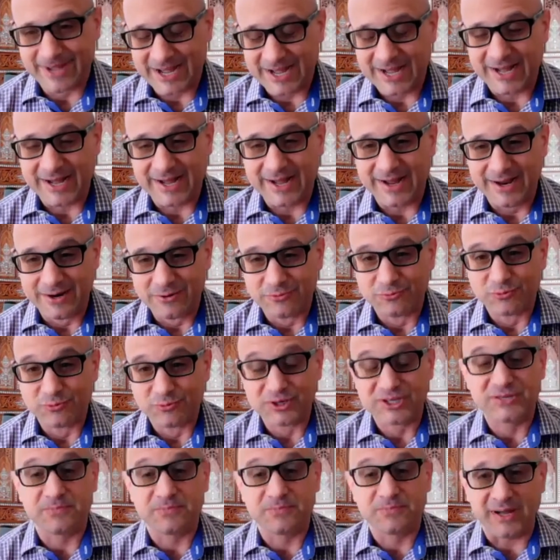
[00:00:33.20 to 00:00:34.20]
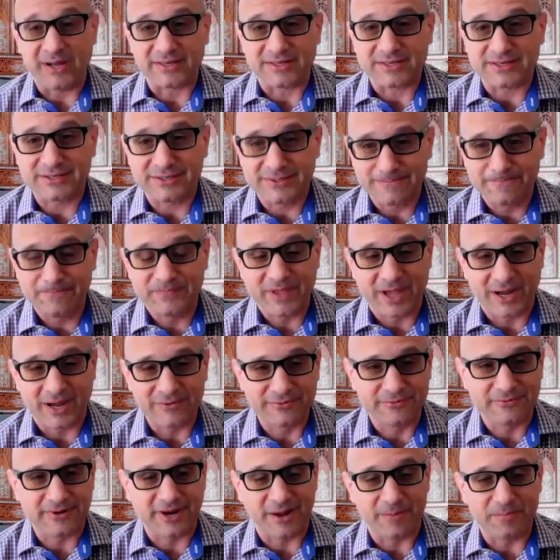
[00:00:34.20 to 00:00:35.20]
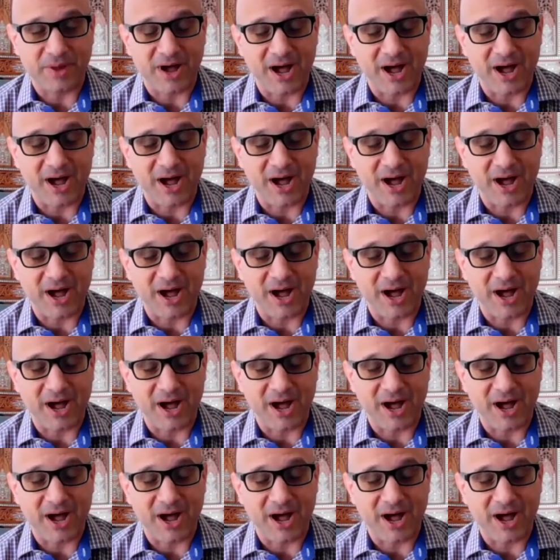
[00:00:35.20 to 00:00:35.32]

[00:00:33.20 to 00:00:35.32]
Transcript: uh, response, a, a